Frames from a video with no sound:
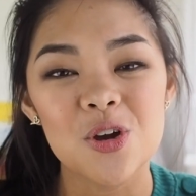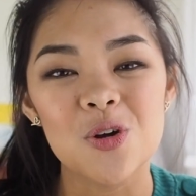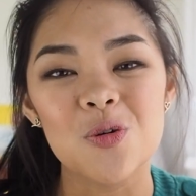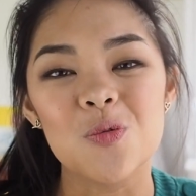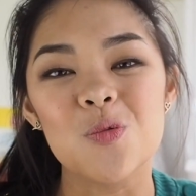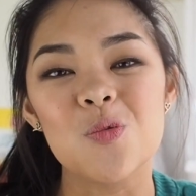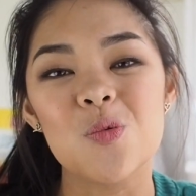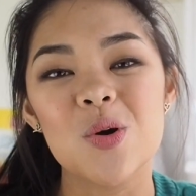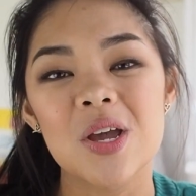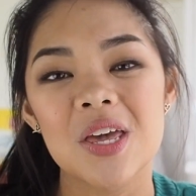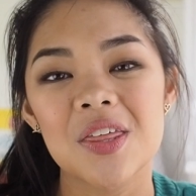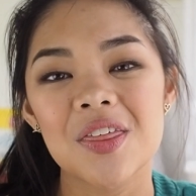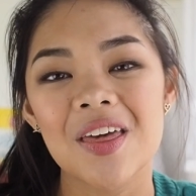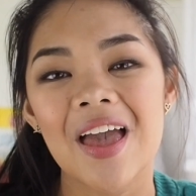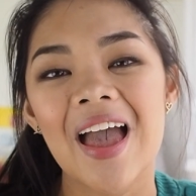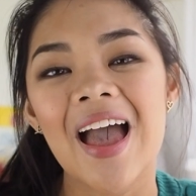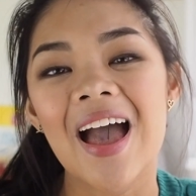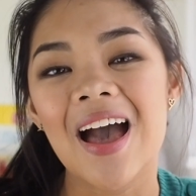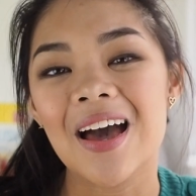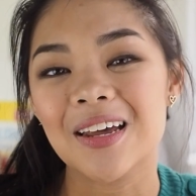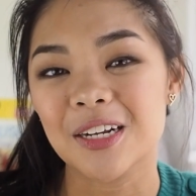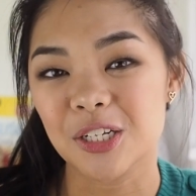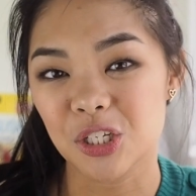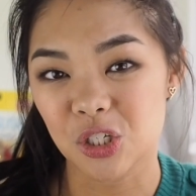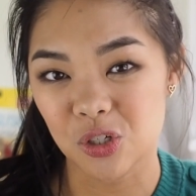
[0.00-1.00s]
with
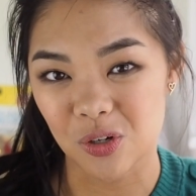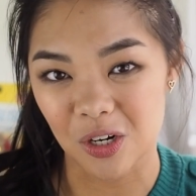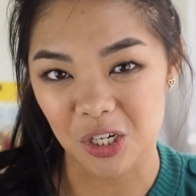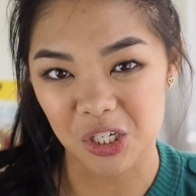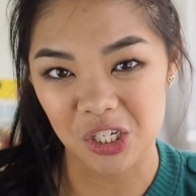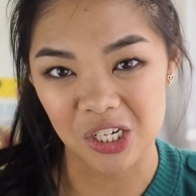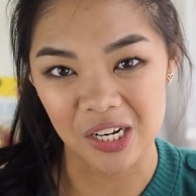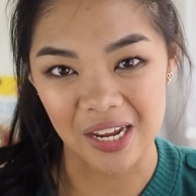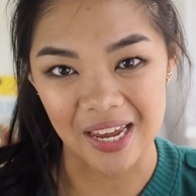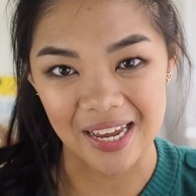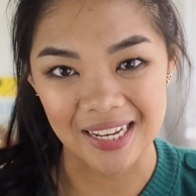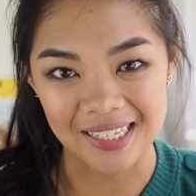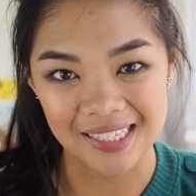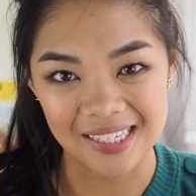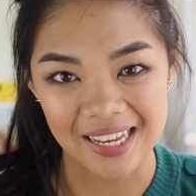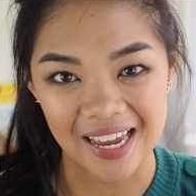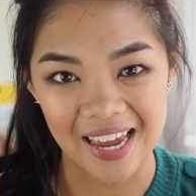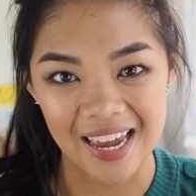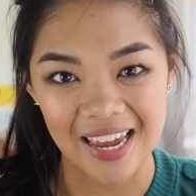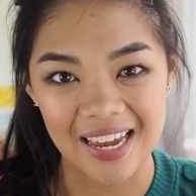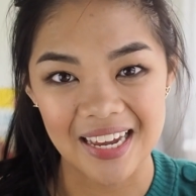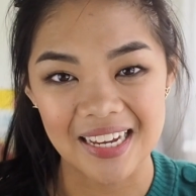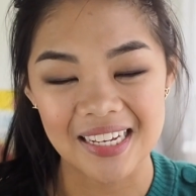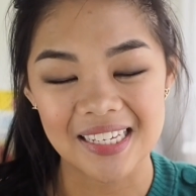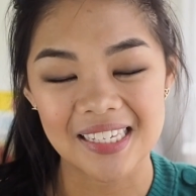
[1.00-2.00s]
how to structure
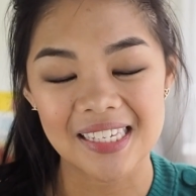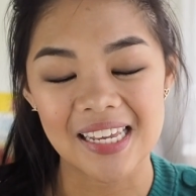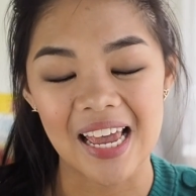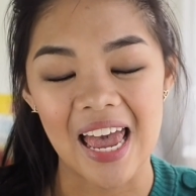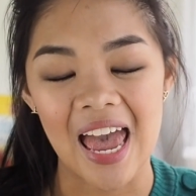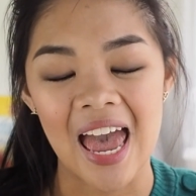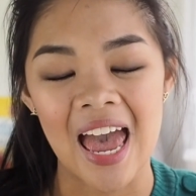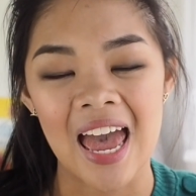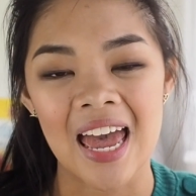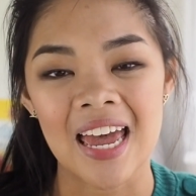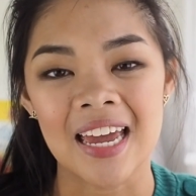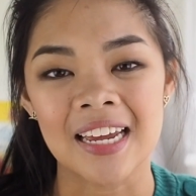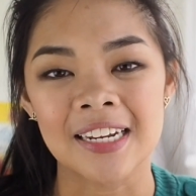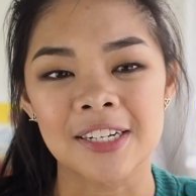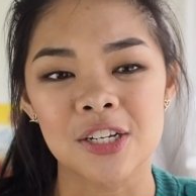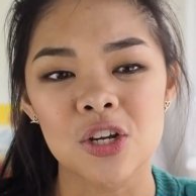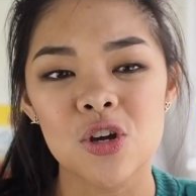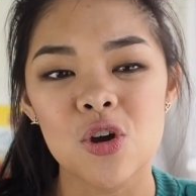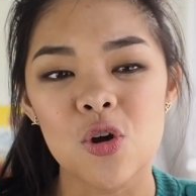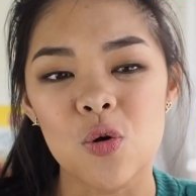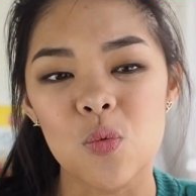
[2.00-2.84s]
essays and